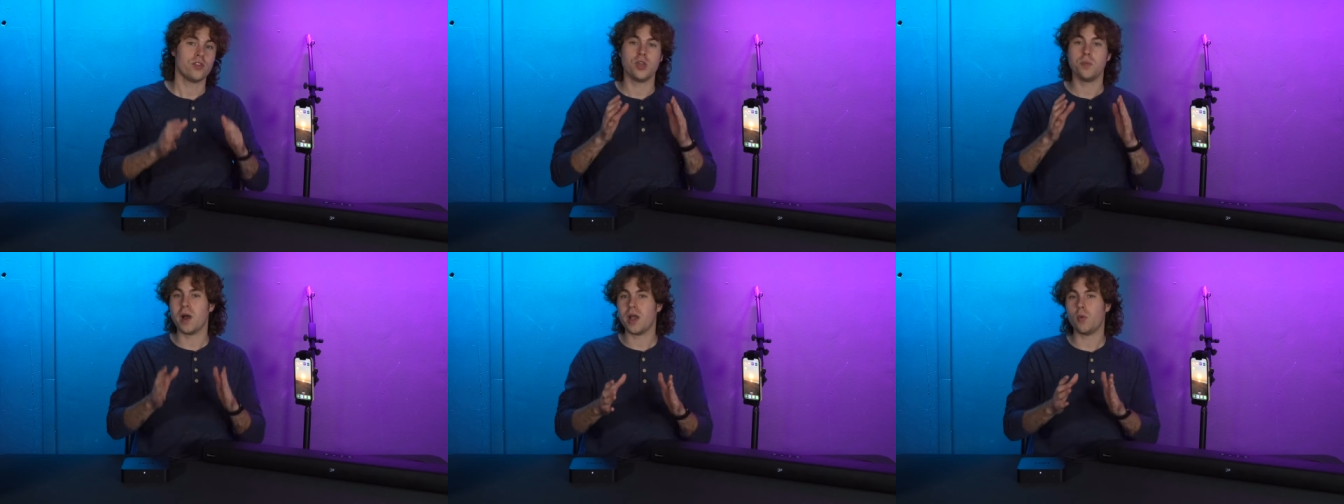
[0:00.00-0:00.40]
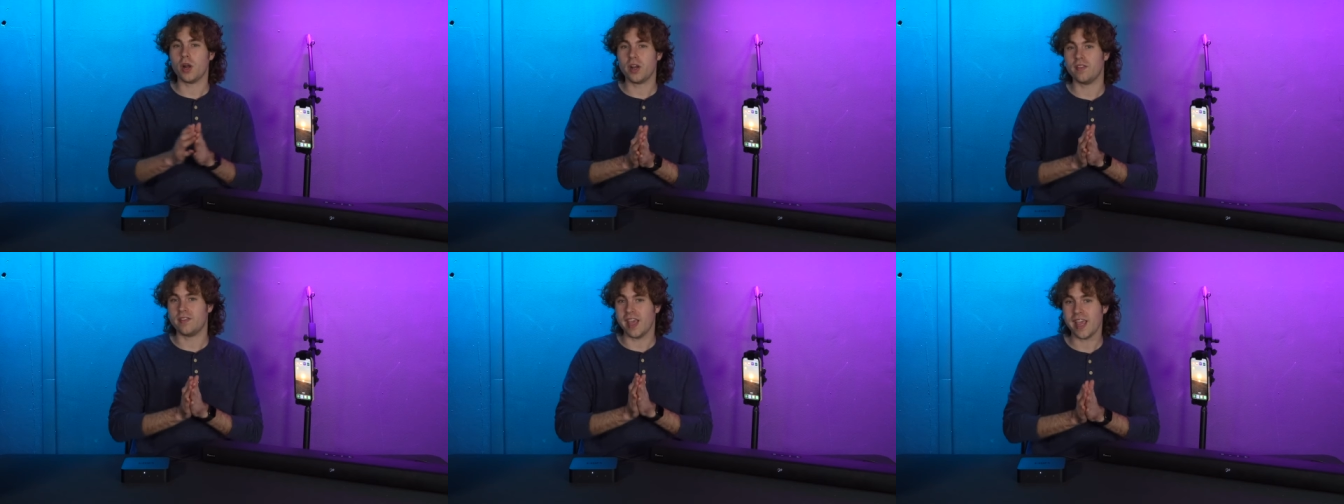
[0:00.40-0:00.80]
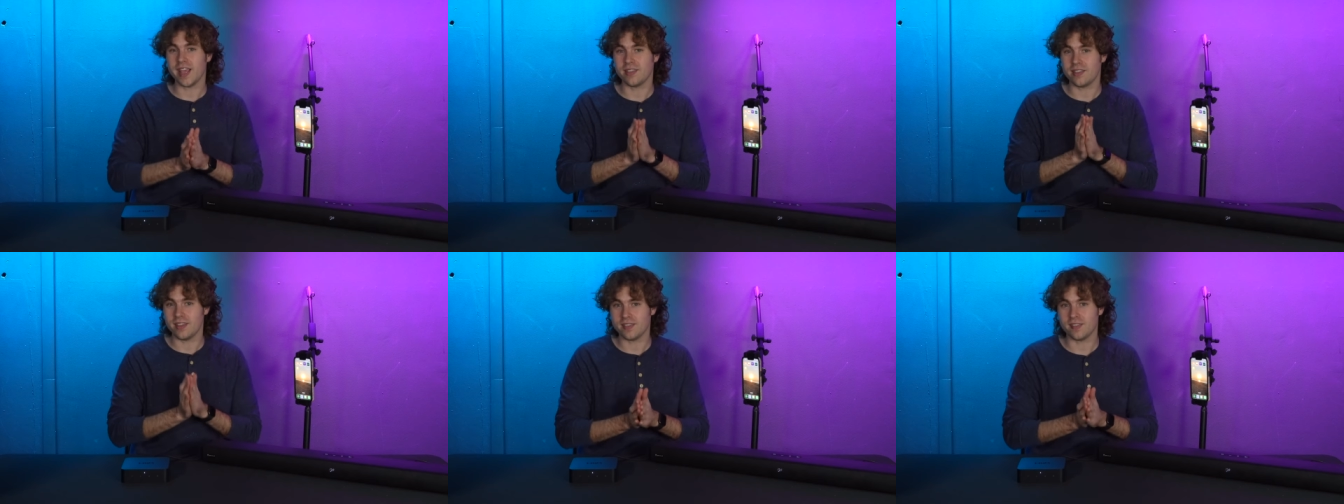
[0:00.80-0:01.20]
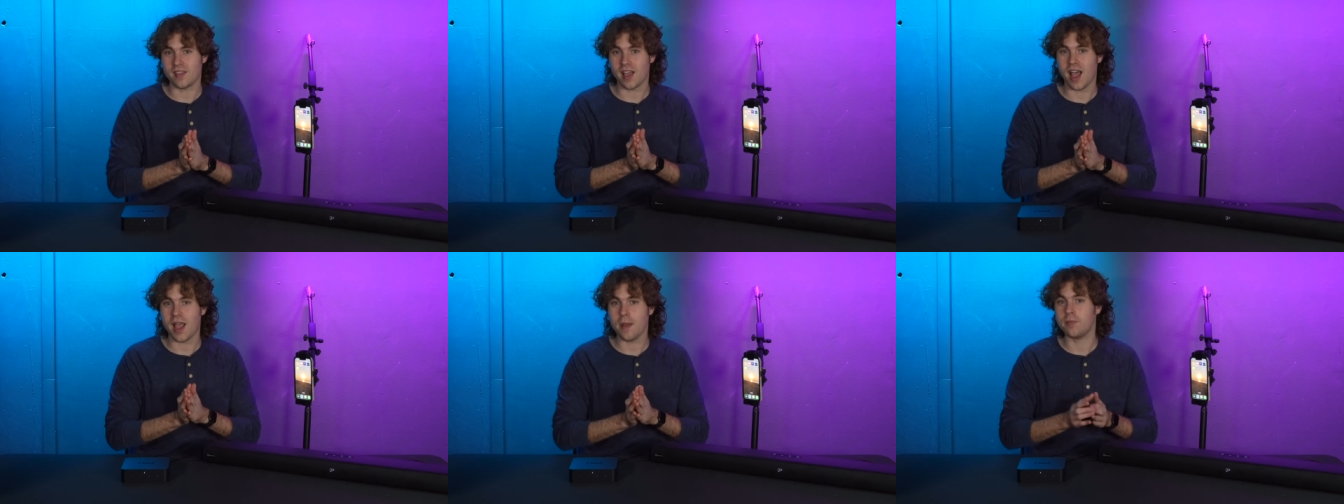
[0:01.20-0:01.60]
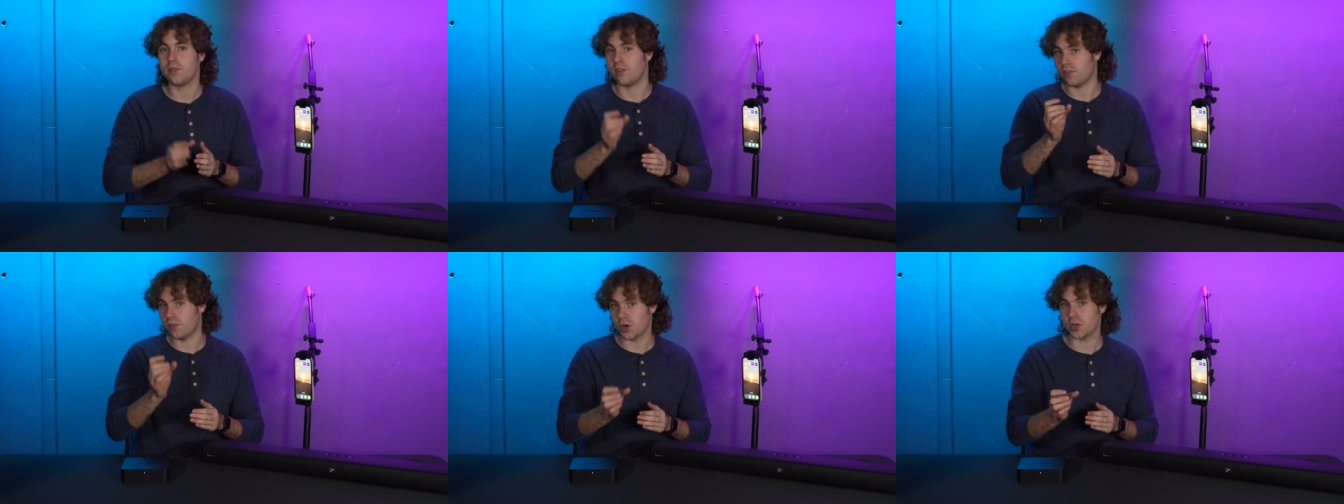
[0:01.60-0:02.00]
so you might wanna take this time
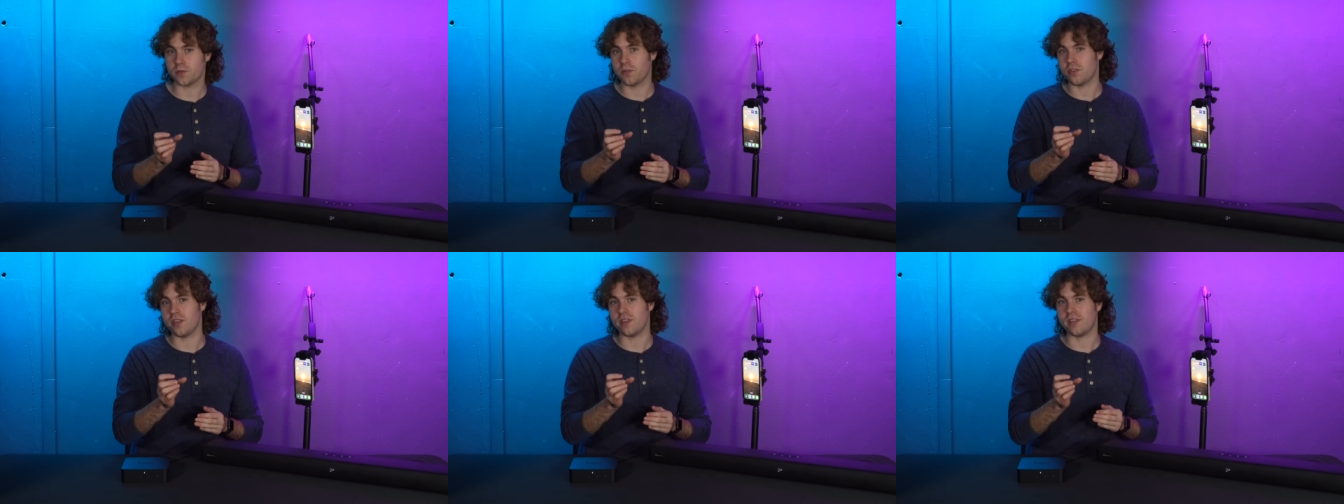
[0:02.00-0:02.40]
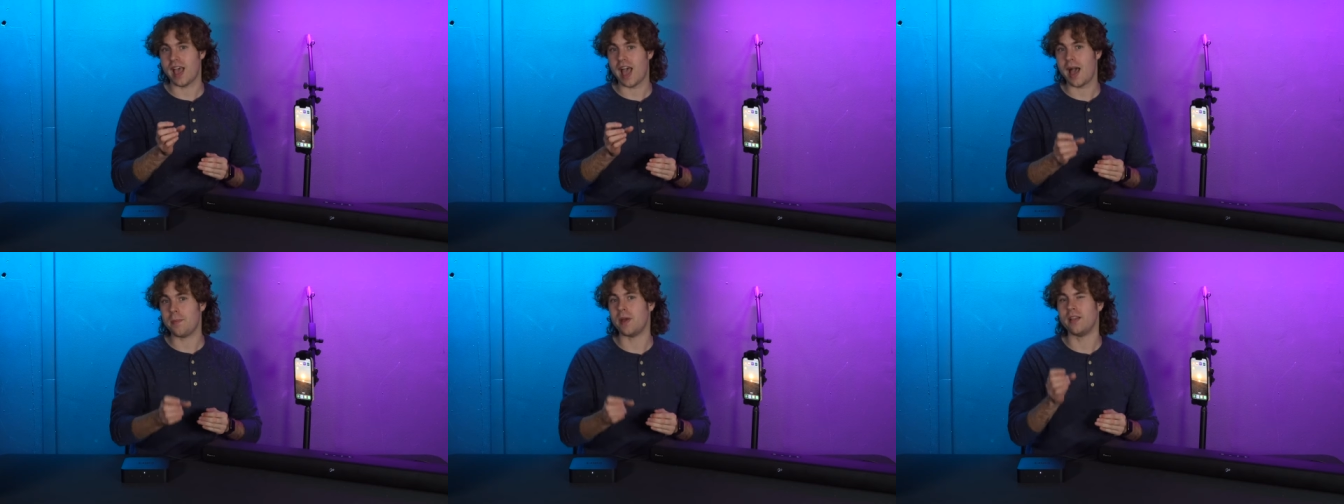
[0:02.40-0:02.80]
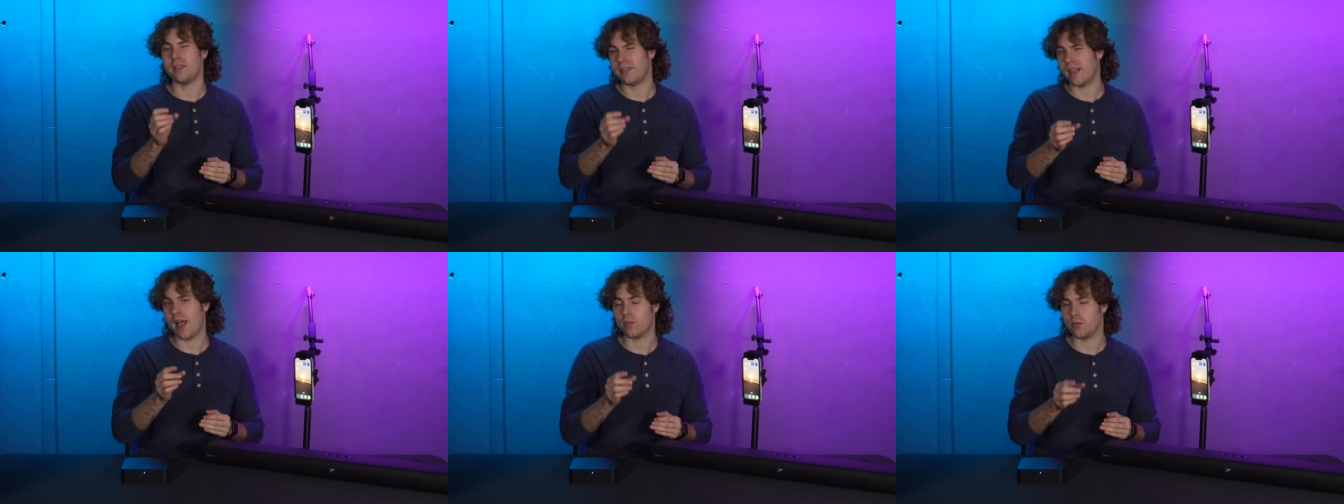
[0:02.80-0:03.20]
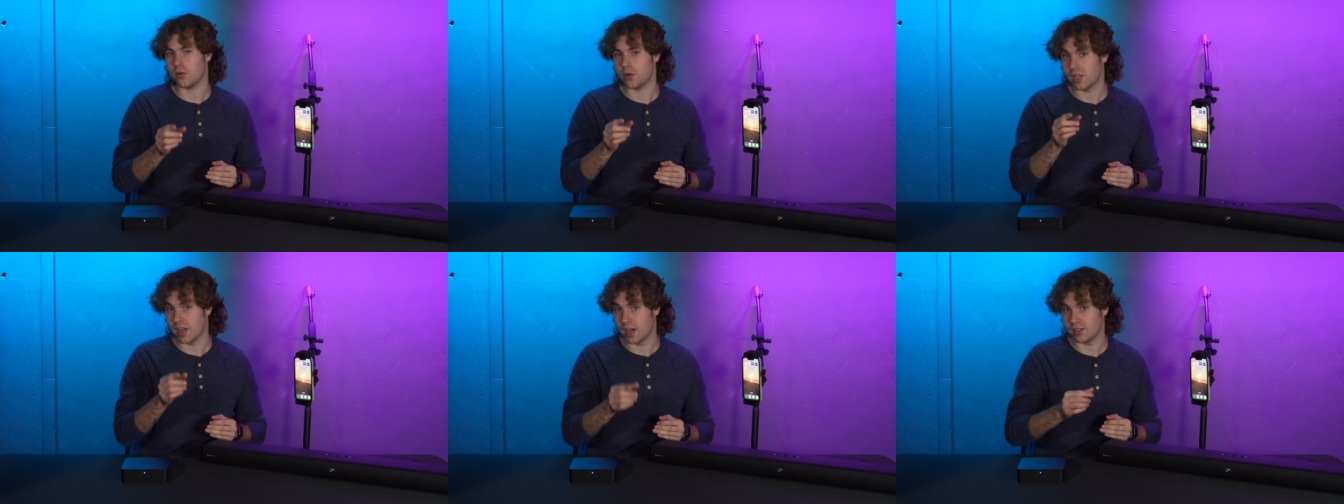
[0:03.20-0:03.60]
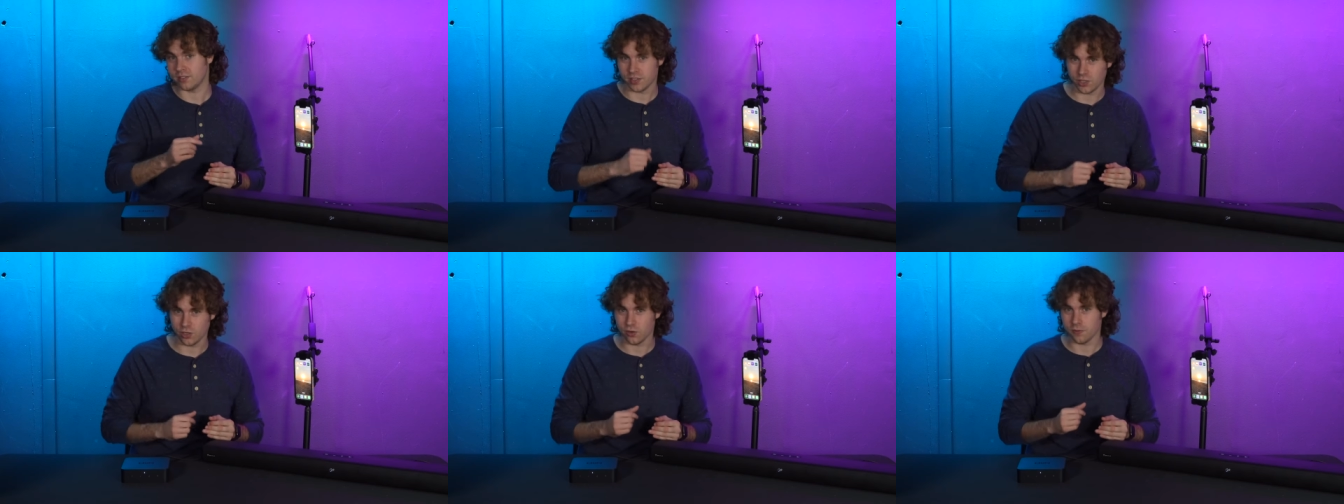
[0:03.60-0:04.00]
to search for this app and download it
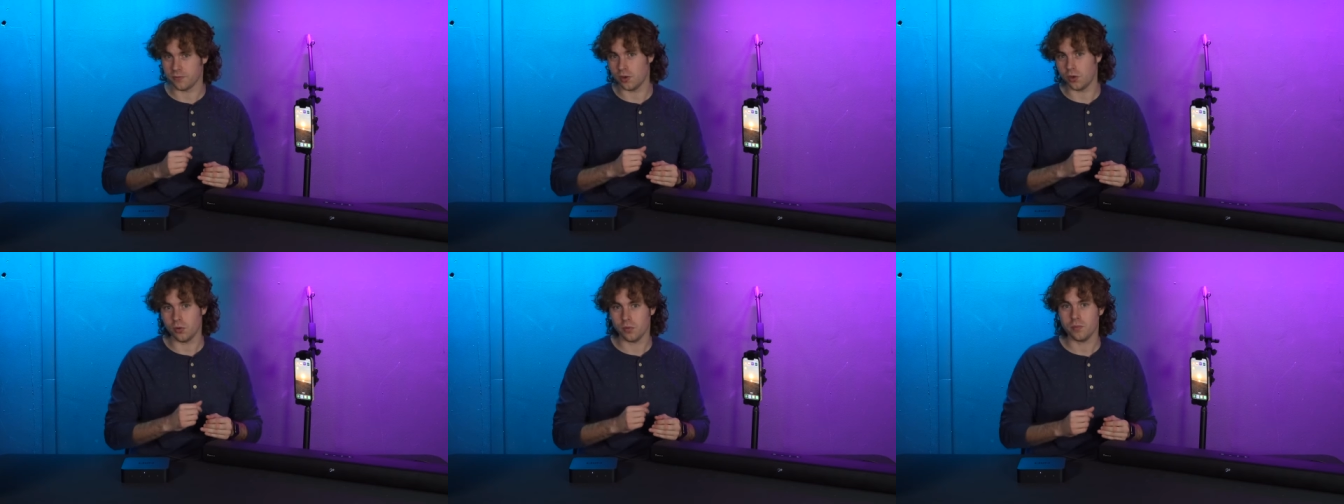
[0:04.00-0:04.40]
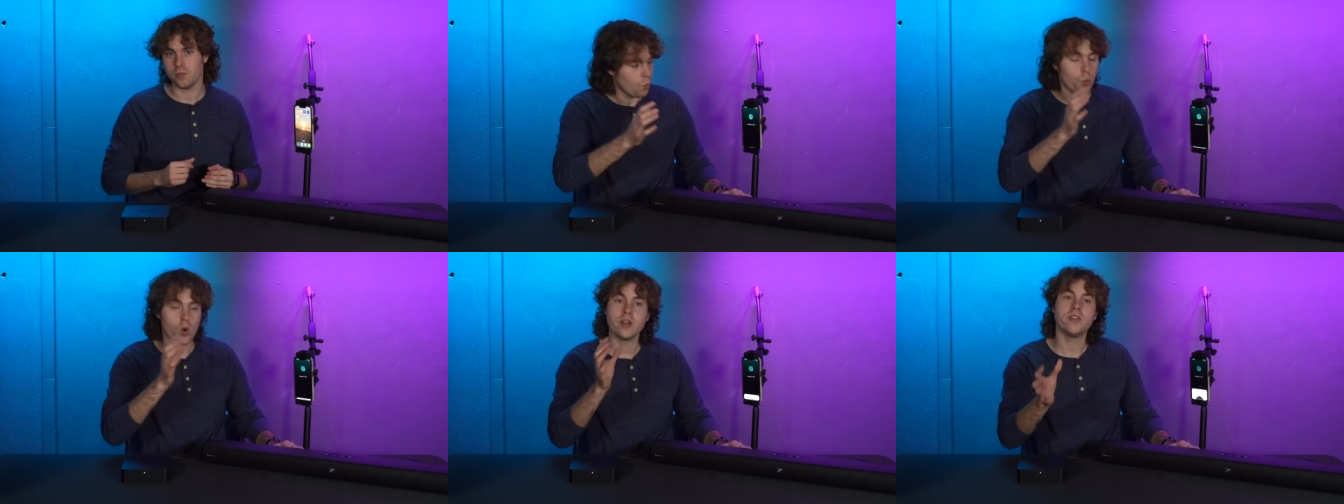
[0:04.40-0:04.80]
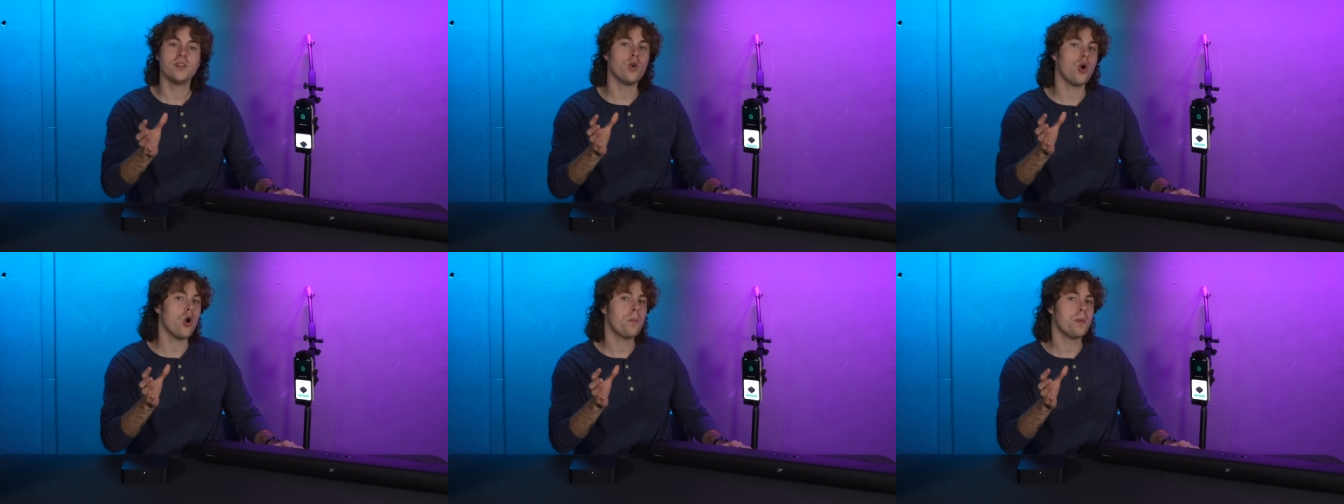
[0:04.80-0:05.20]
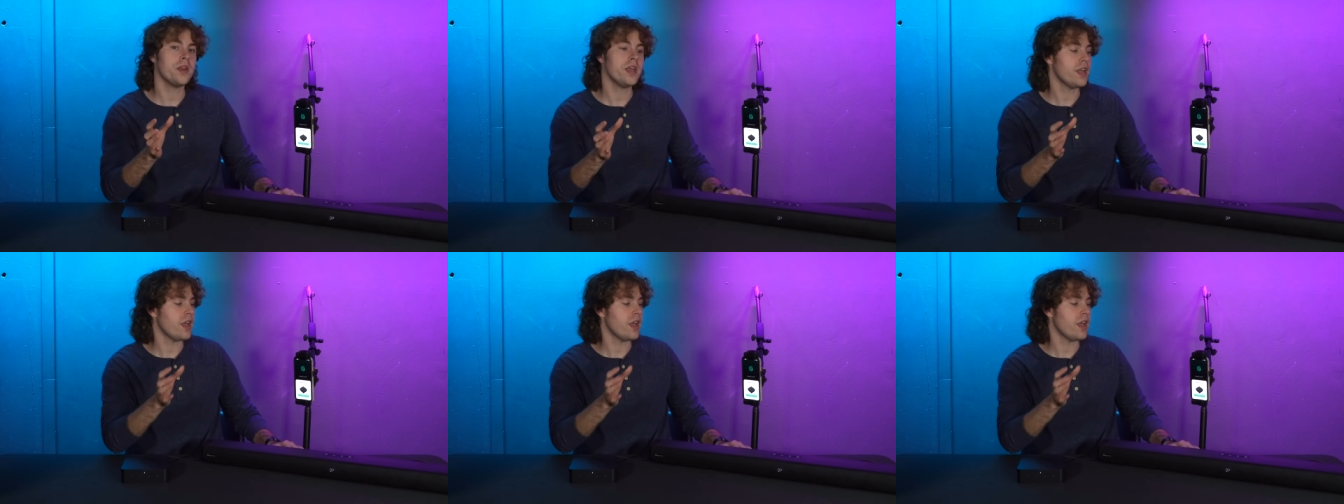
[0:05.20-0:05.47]
onto your phone. Once you open